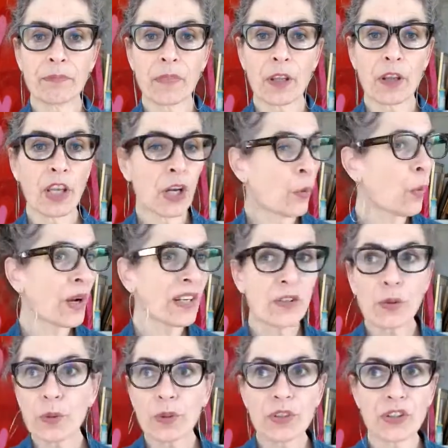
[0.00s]
what
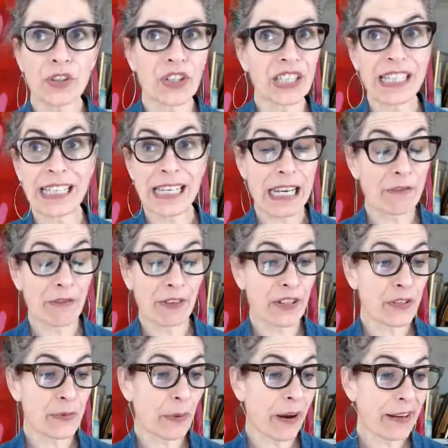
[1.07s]
tools you're going to need for
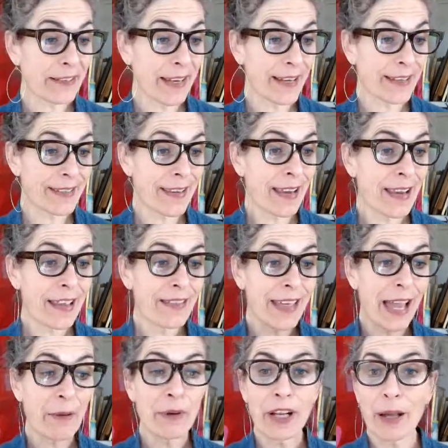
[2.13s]
this process.
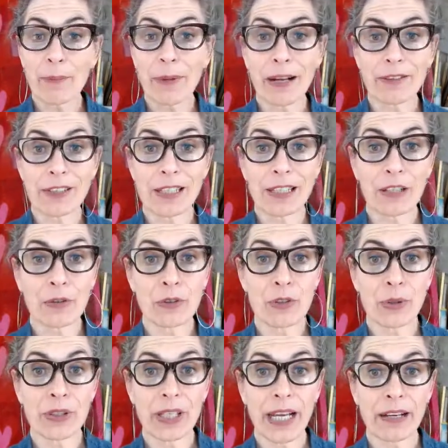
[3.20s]
That will come out to you
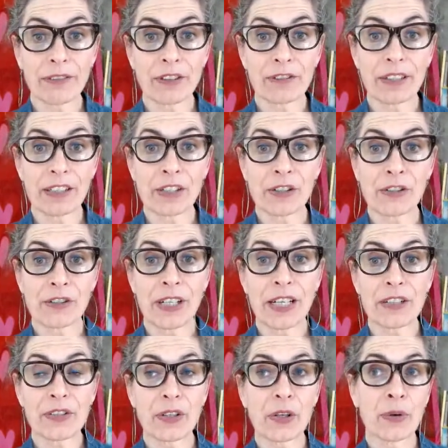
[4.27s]
shortly after registering.
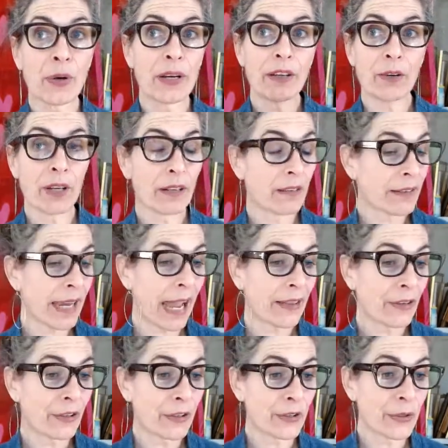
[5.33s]
So you can
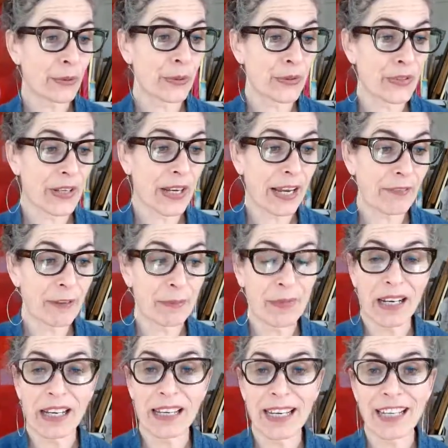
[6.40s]
gather your tools and have them
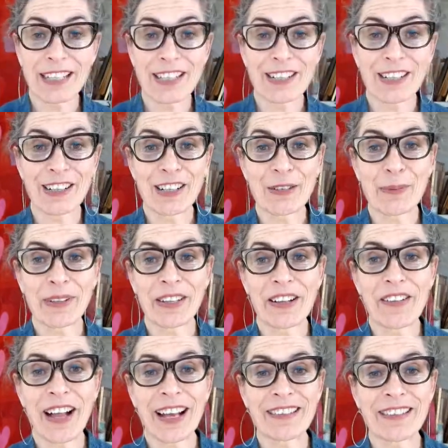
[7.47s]
ready to get started when the
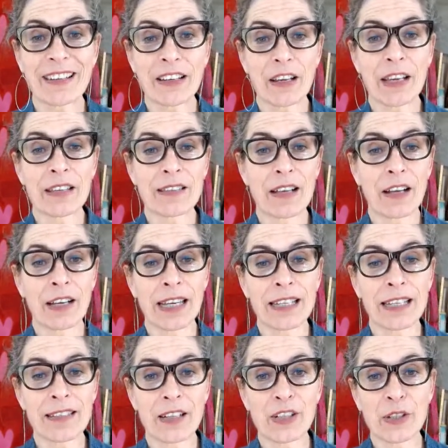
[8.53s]
class
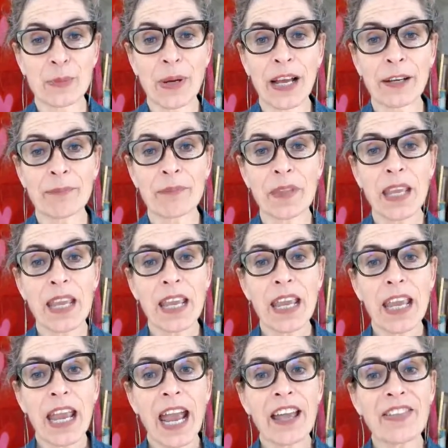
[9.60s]
gets underway.
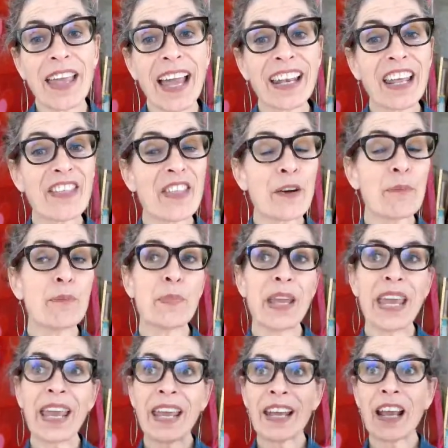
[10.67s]
And then the
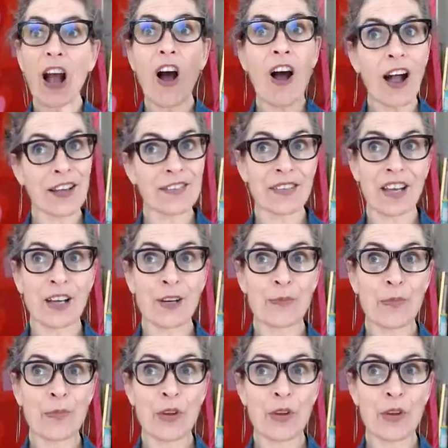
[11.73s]
big, awesome,